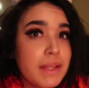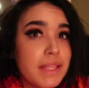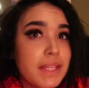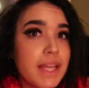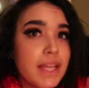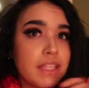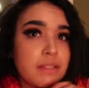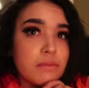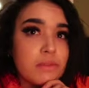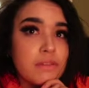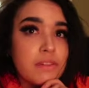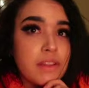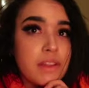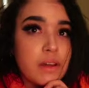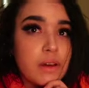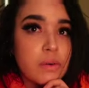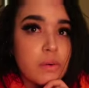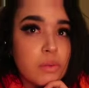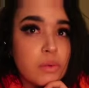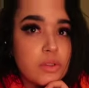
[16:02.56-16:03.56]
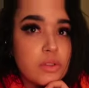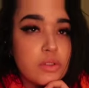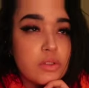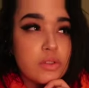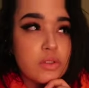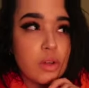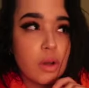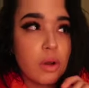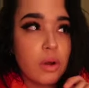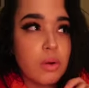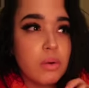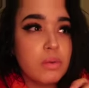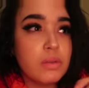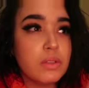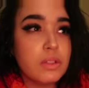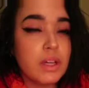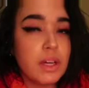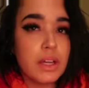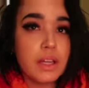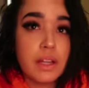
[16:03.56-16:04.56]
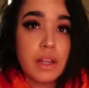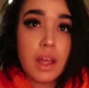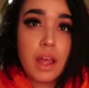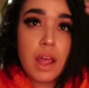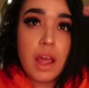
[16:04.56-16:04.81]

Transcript: BTS movie, though, was so good.